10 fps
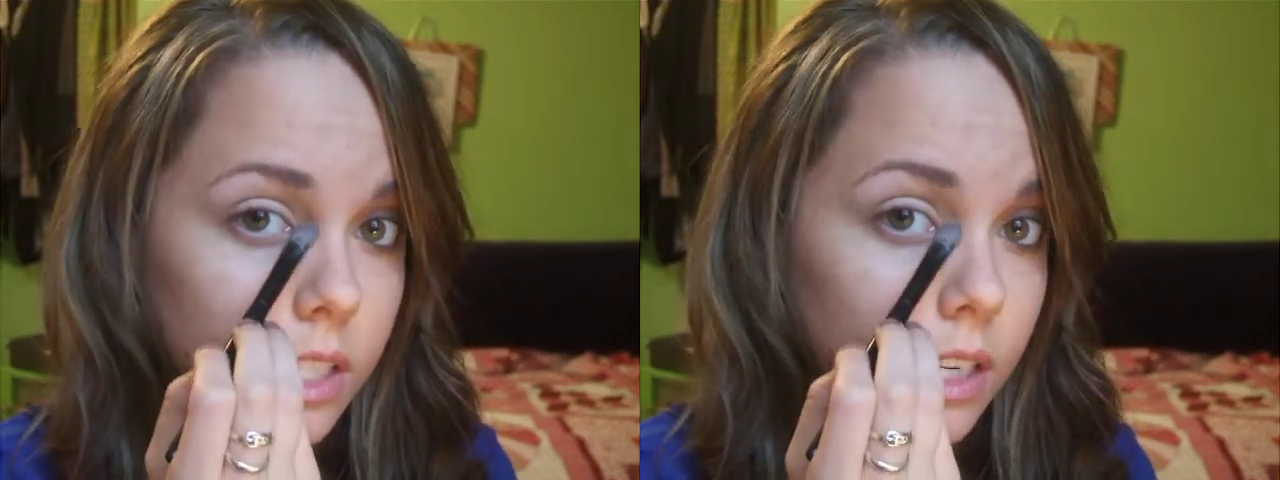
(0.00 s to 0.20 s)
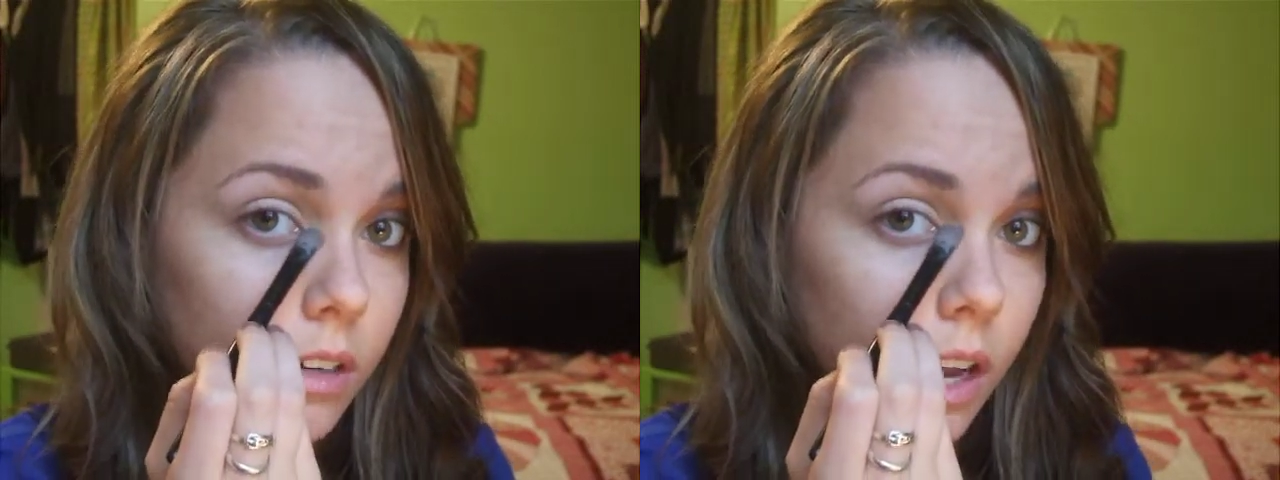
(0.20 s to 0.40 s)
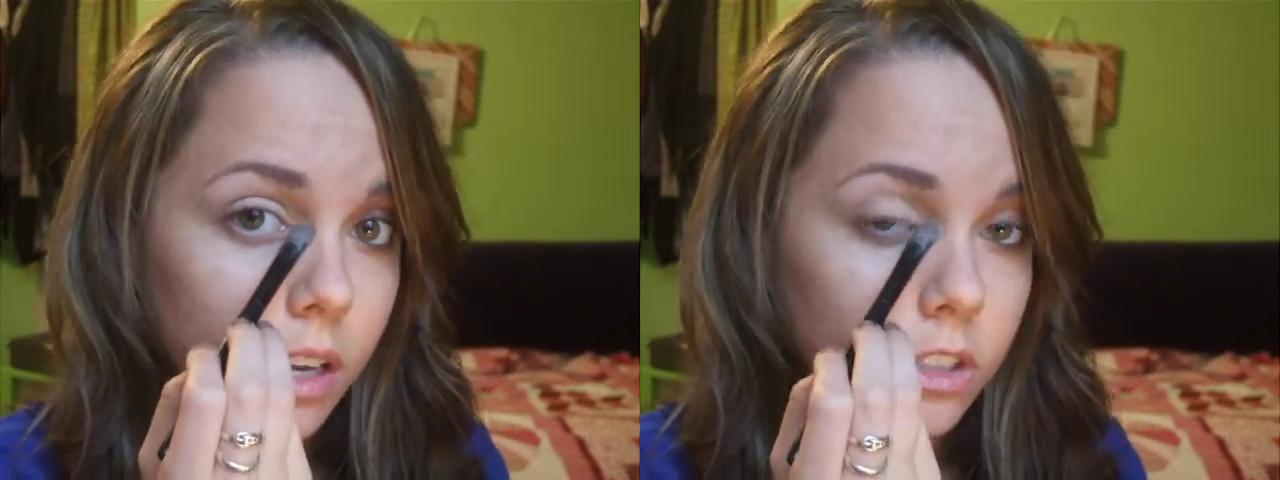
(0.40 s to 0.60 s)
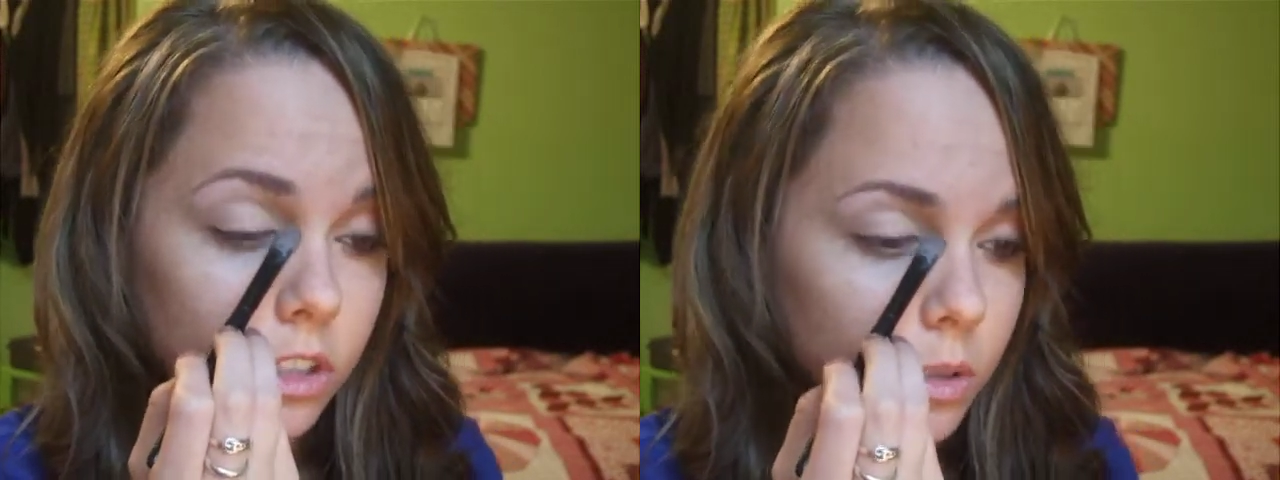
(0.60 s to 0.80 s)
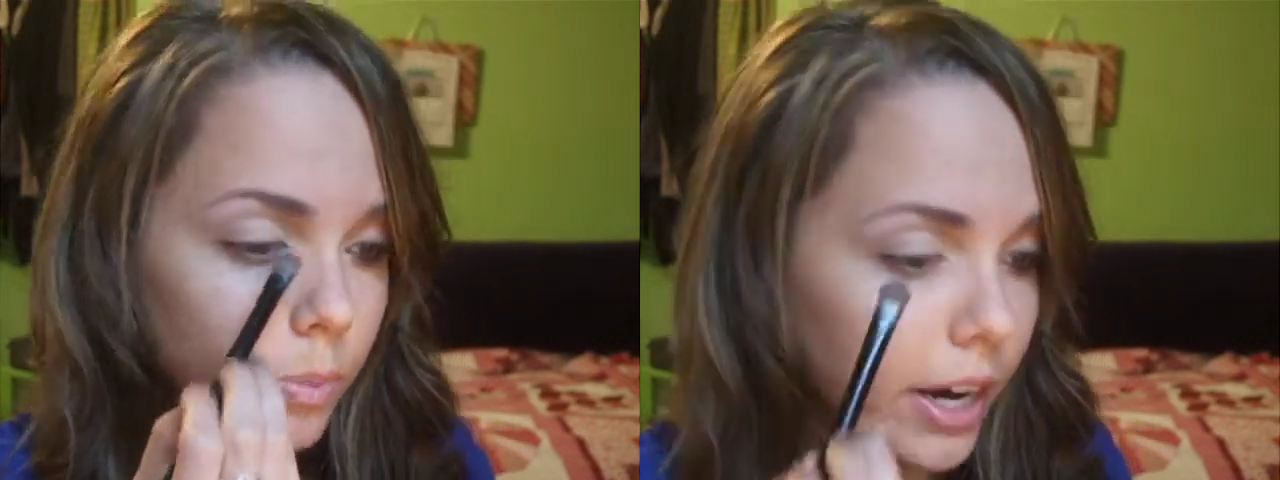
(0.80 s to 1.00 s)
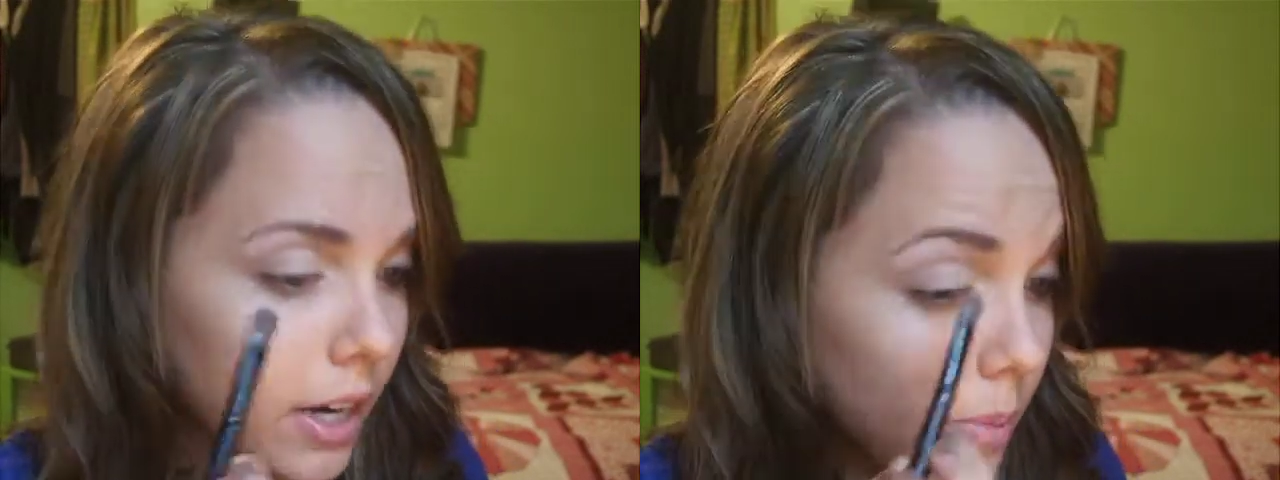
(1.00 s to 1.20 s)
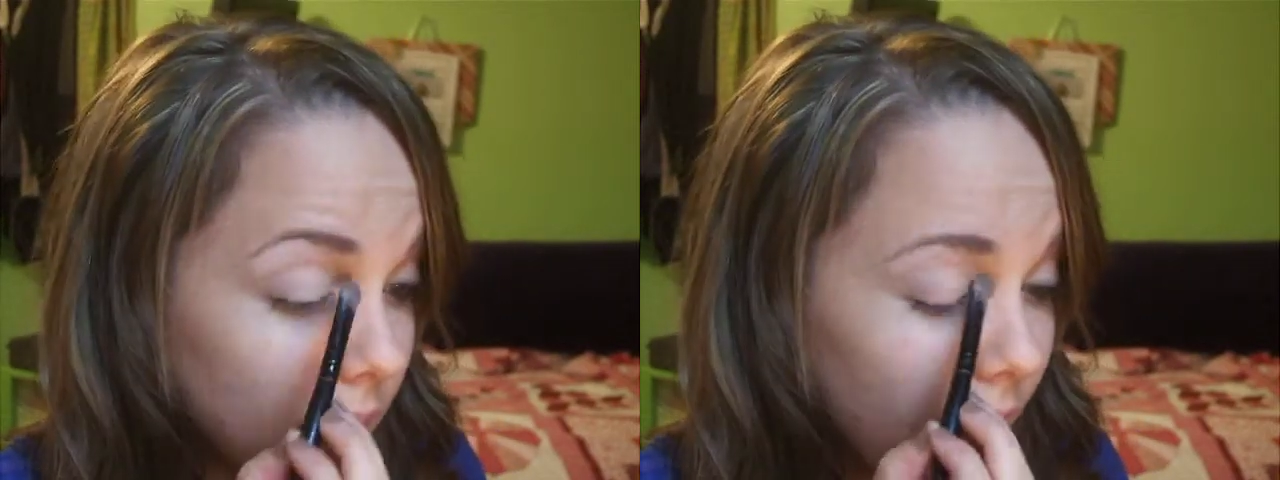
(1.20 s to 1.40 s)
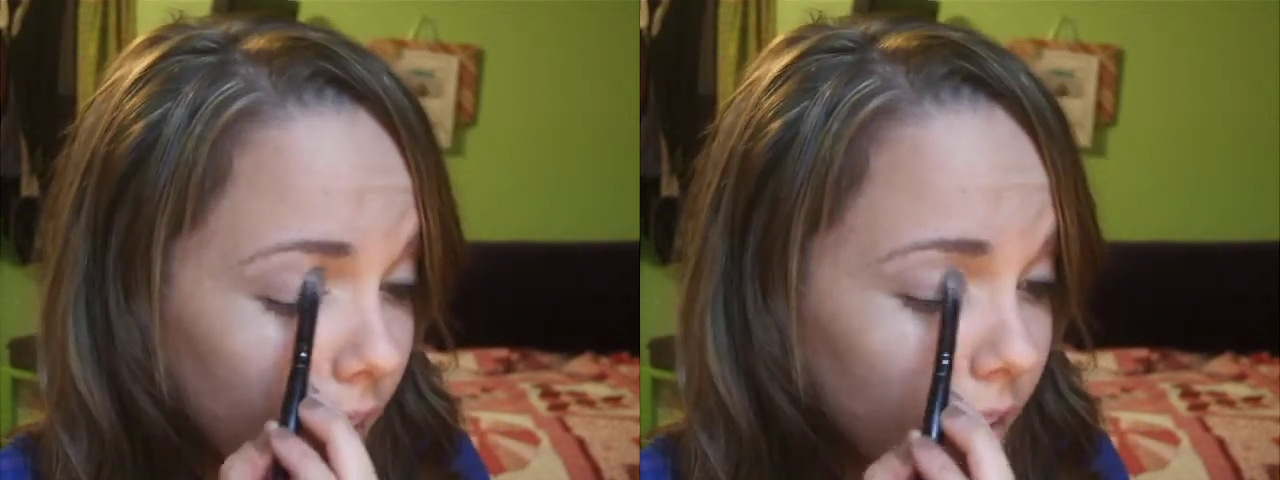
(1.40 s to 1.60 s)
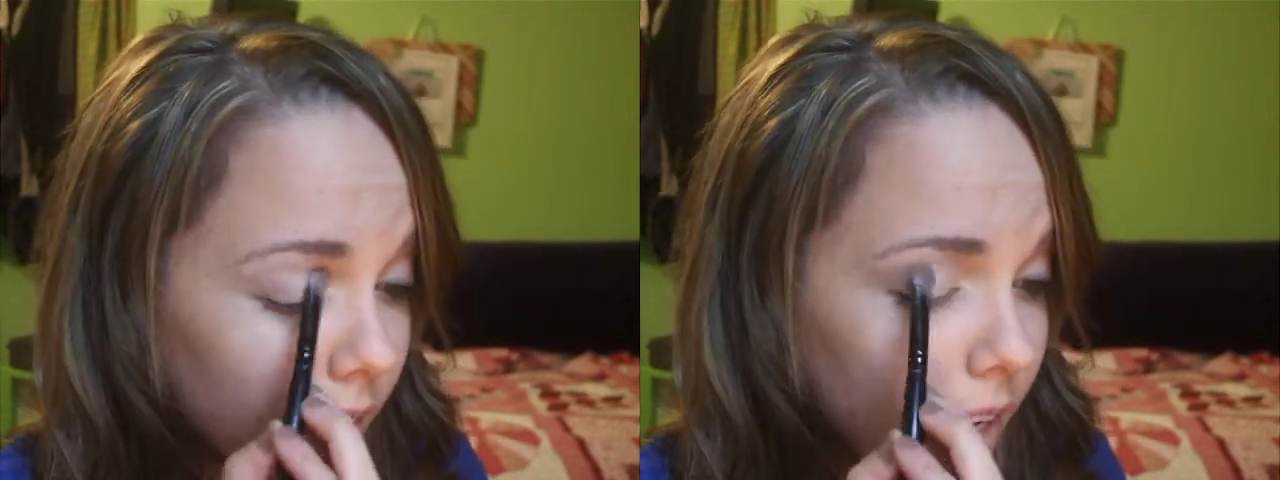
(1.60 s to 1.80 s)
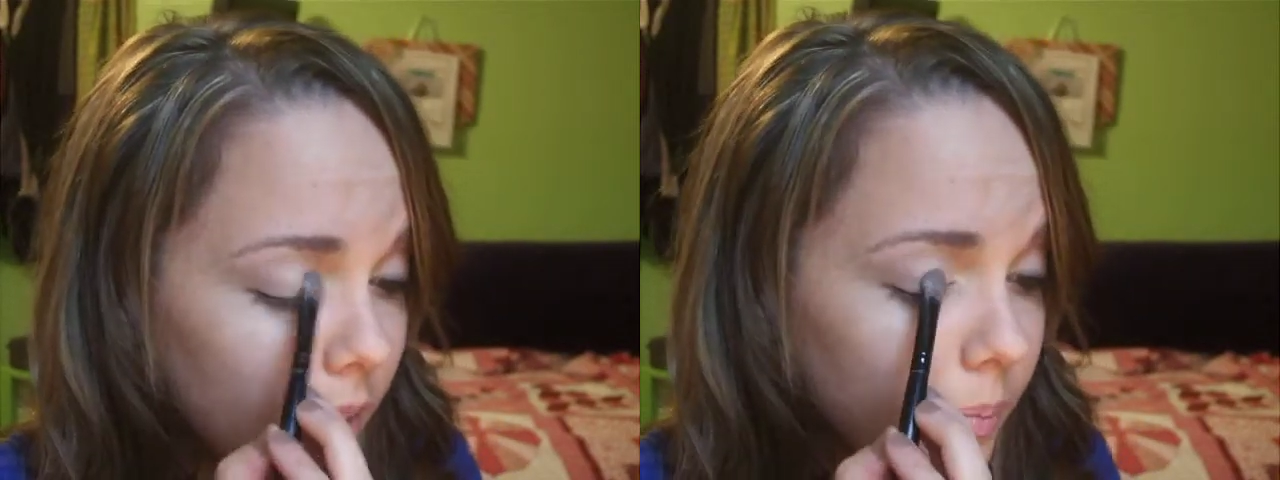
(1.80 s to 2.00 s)
tear duct just to brighten up that
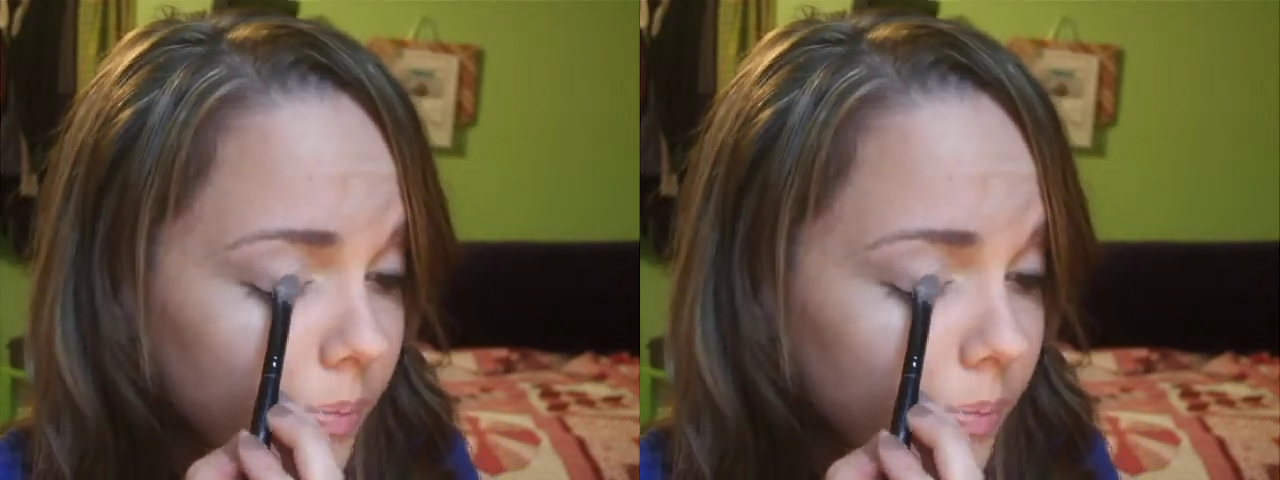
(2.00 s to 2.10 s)
area.